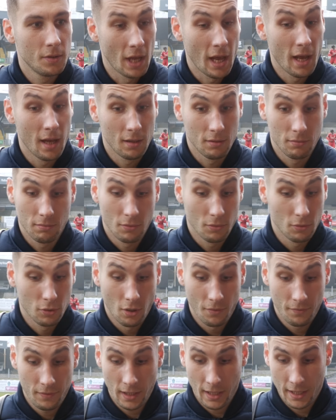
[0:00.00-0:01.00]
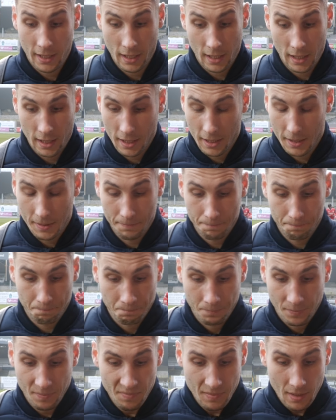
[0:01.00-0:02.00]
Yeah, lovely. Um,
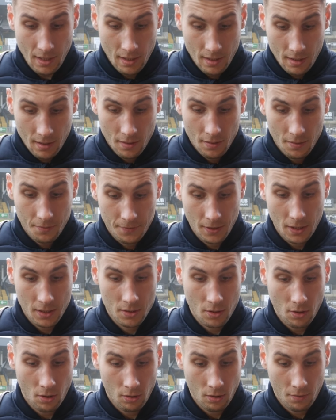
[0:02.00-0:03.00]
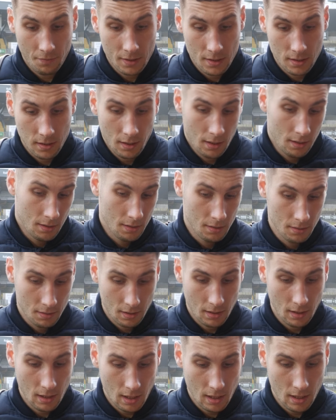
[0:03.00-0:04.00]
first goal, obviously,
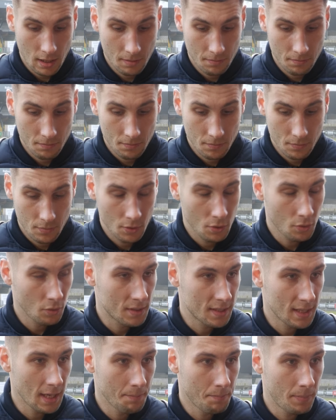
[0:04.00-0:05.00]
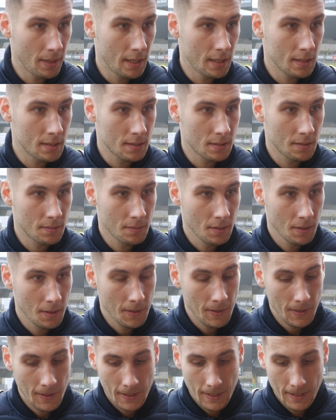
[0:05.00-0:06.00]
um, good set piece.
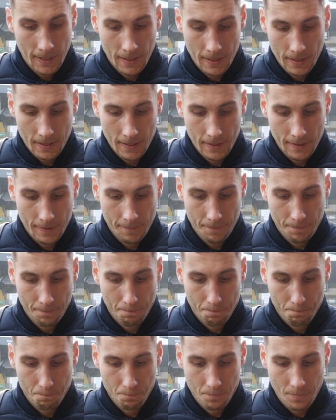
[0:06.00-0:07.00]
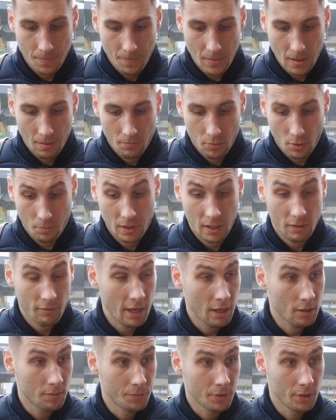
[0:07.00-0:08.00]
Um, probably
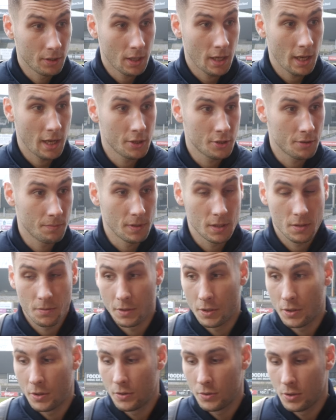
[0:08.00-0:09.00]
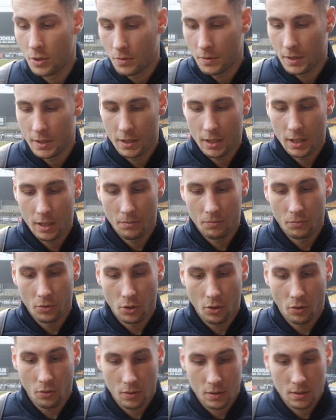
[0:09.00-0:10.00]
great communication between Udoh and um,
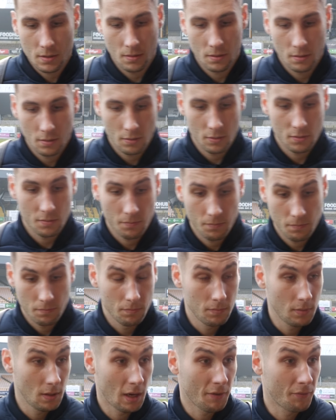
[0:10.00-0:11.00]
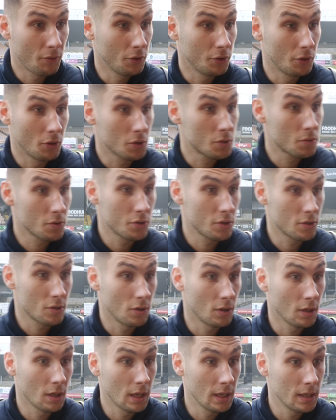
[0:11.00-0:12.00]
Dunks. I thought Dunks was just
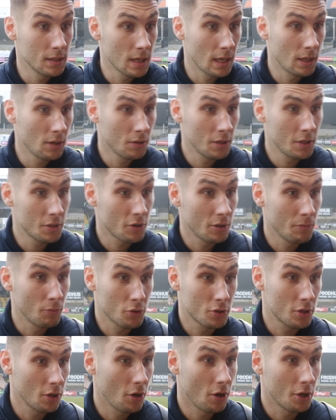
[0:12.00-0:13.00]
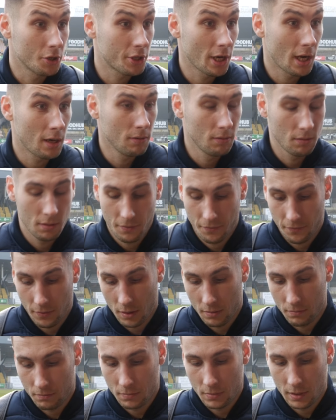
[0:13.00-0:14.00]
going to get his head on it, so he must have got a shout
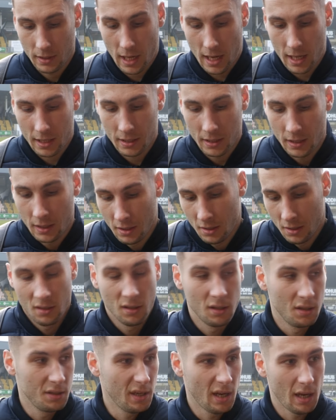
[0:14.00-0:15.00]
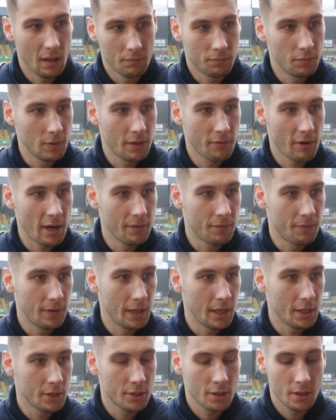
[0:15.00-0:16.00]
from Dan. And yeah, great
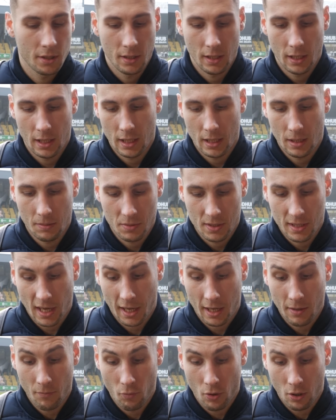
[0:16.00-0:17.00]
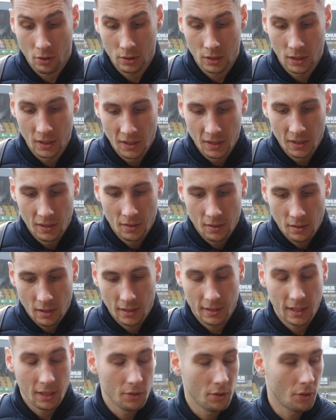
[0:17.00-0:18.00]
finish. Um, second one,
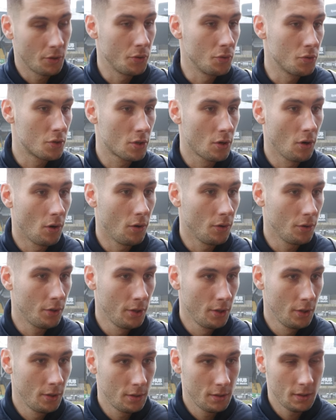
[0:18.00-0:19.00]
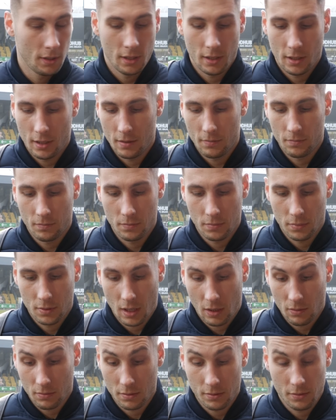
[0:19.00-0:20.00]
I didn't know who scored. Um,
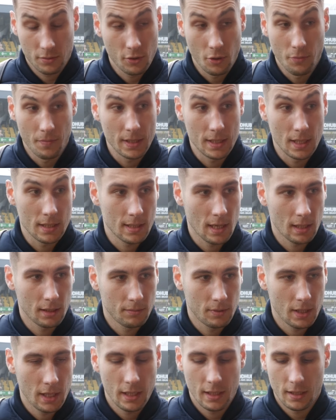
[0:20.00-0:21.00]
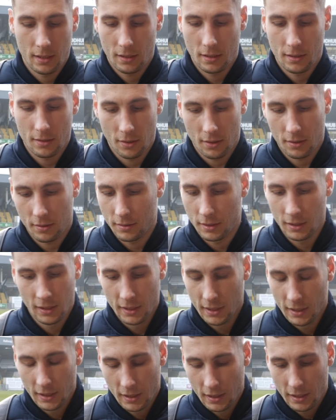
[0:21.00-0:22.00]
I was too busy celebrating, so
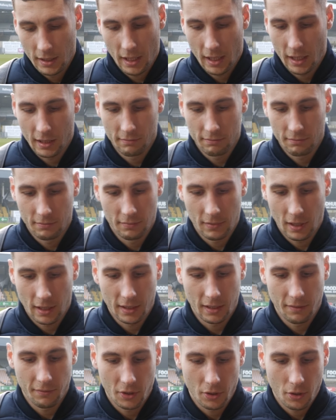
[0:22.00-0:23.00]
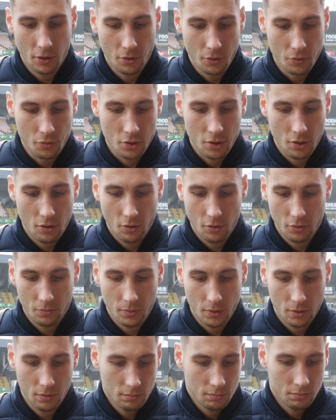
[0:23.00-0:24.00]
yeah, I, I, didn't even know who scored,
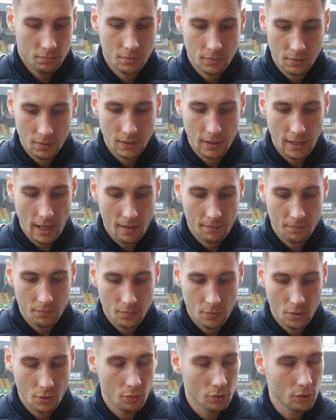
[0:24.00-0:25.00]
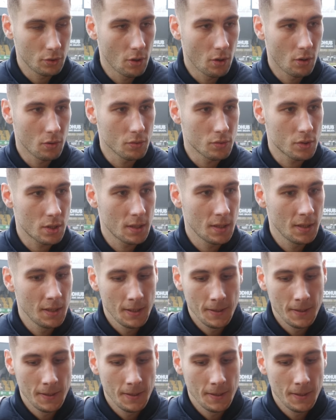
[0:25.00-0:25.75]
but yeah, good goals.